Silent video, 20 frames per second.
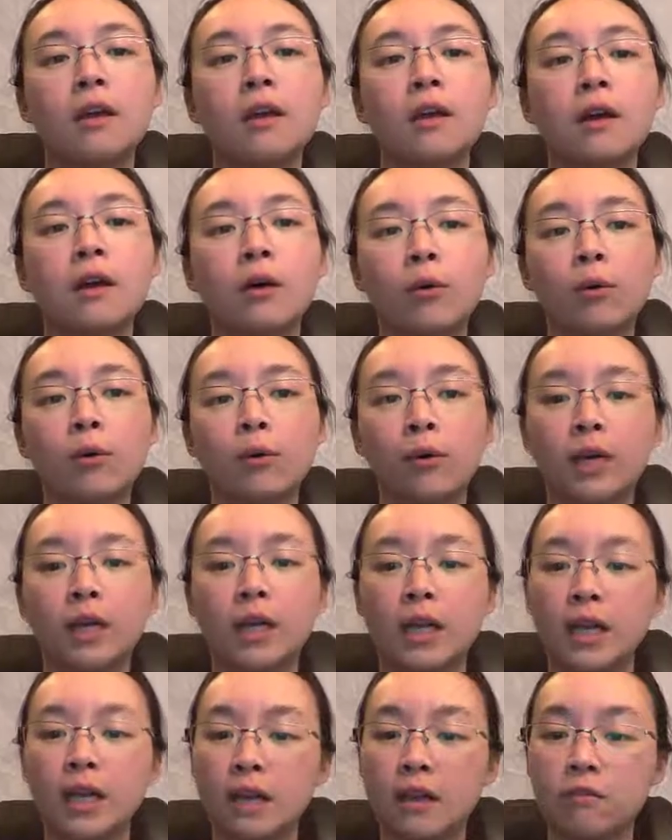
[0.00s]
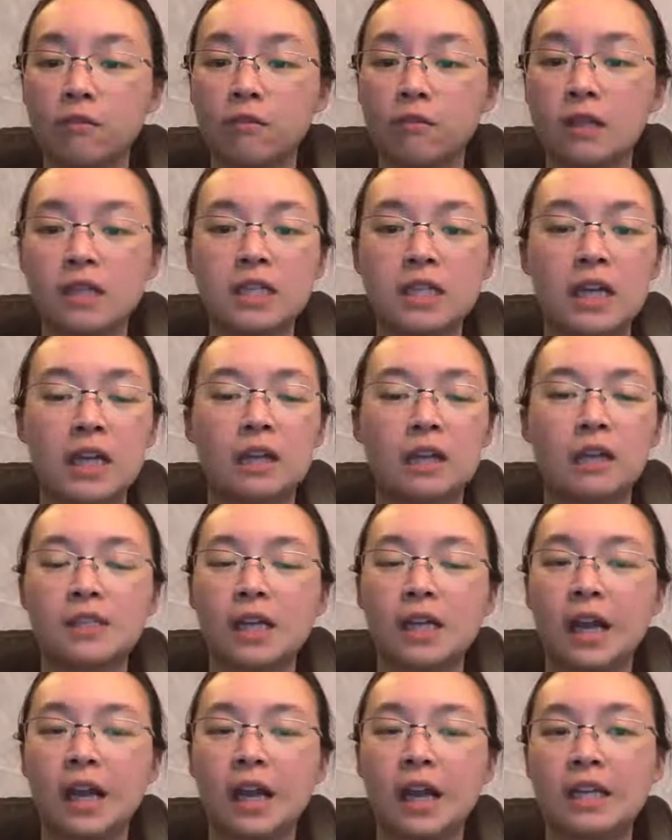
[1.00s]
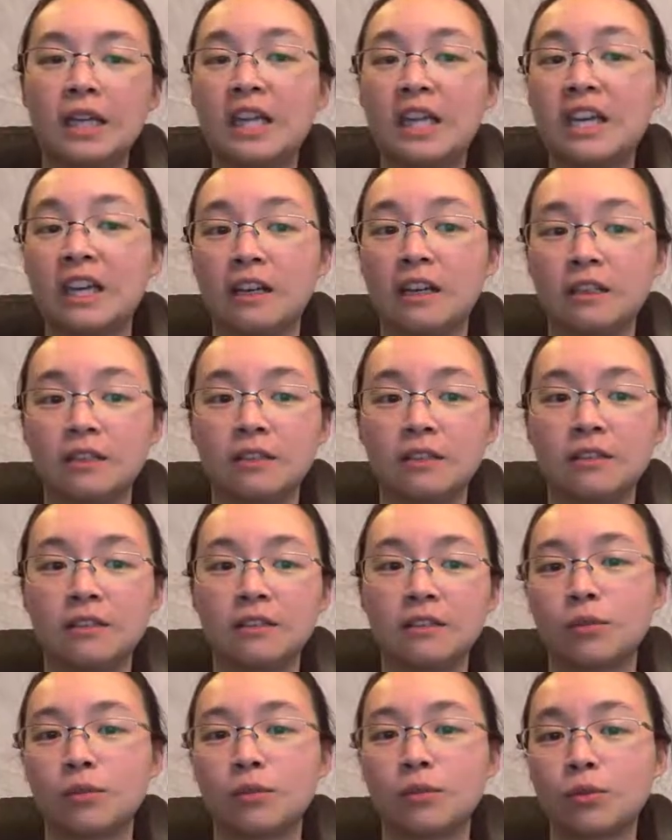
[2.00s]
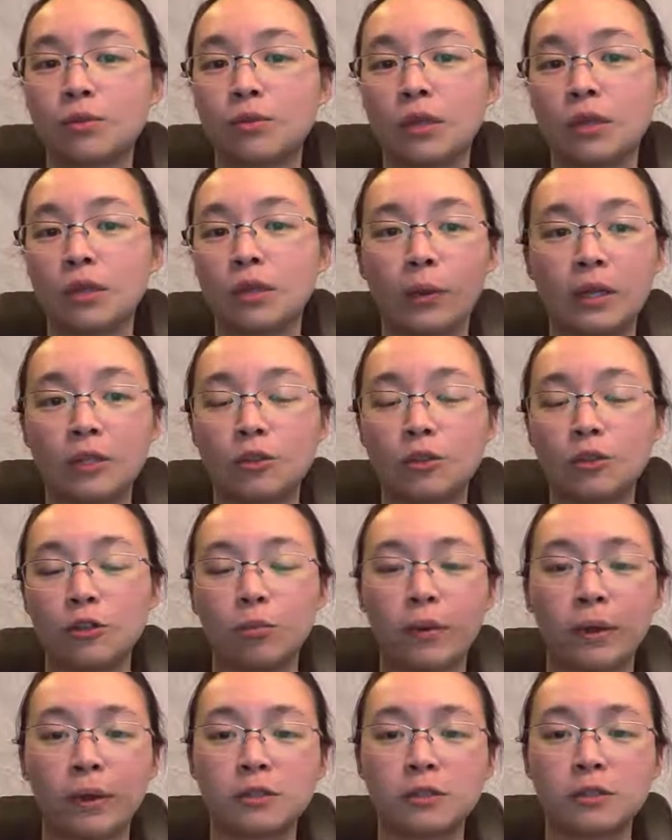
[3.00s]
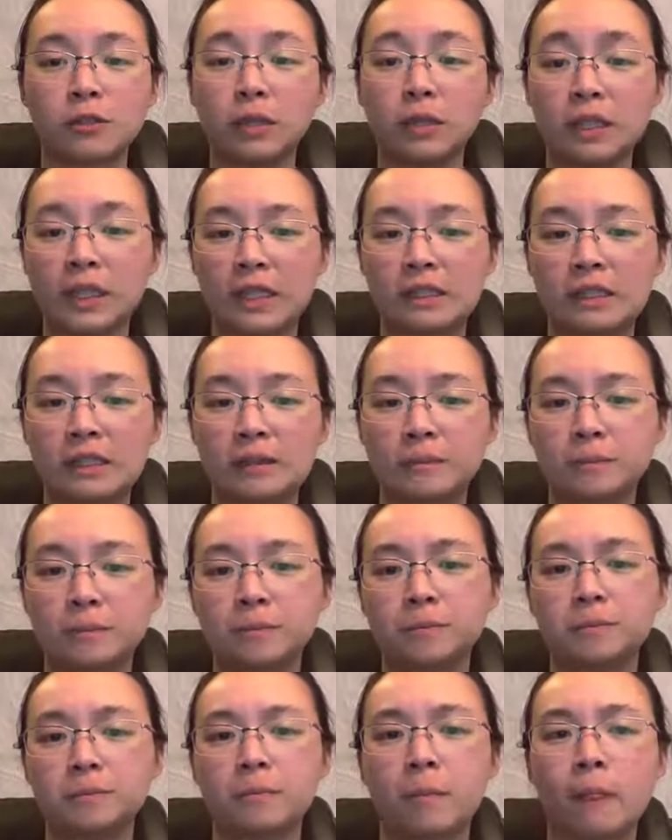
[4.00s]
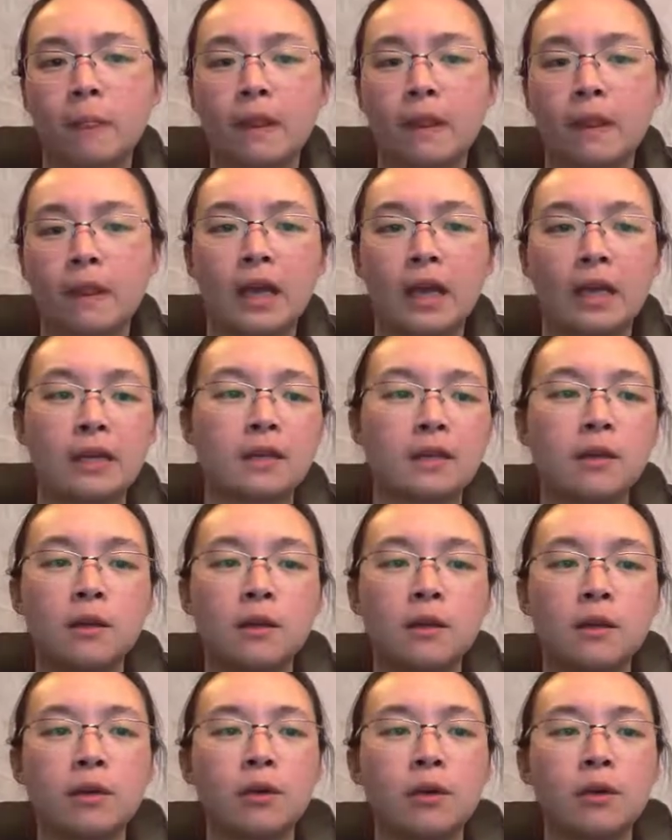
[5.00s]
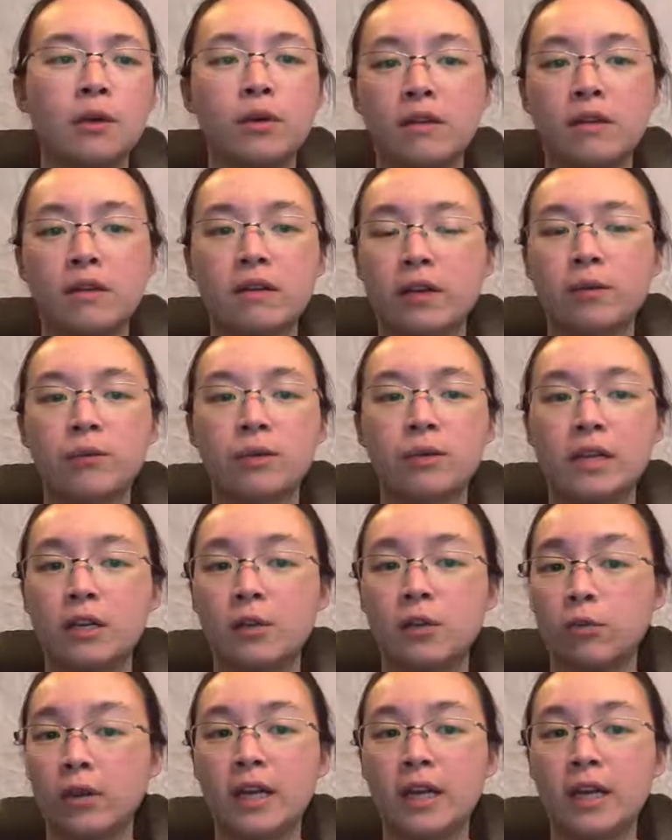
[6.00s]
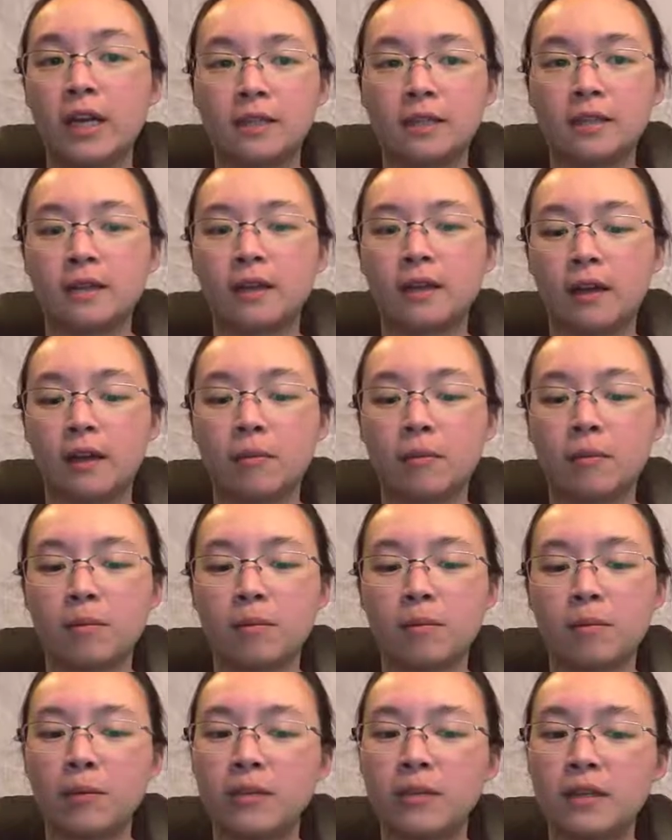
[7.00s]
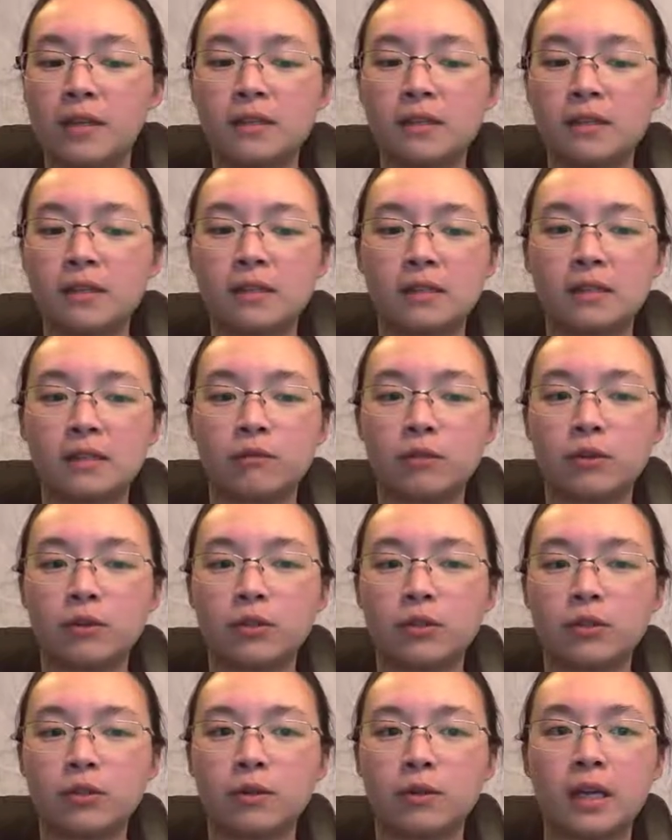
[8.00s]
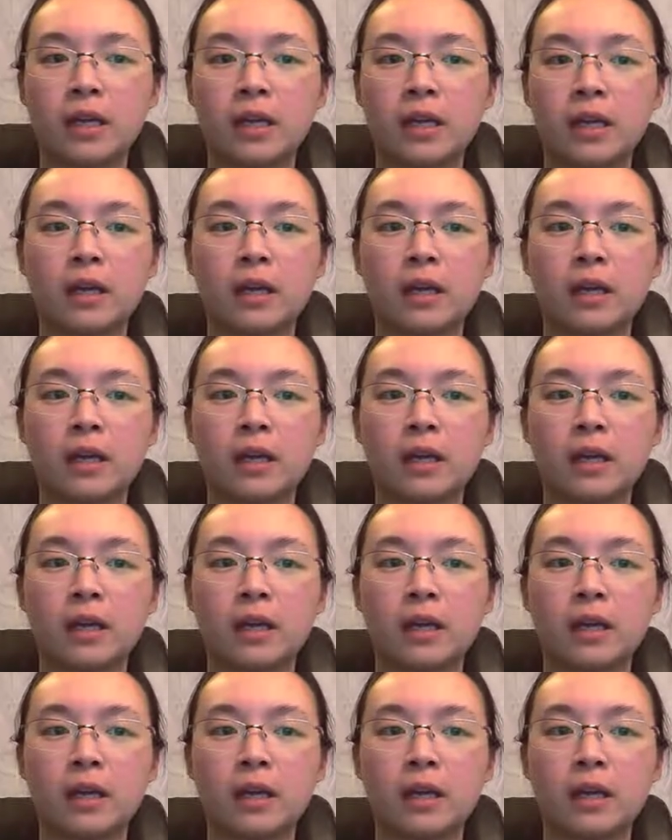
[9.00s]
or if the tail is highly kinked. So those are the only two possibilities. And what I find really great about these is if you're doing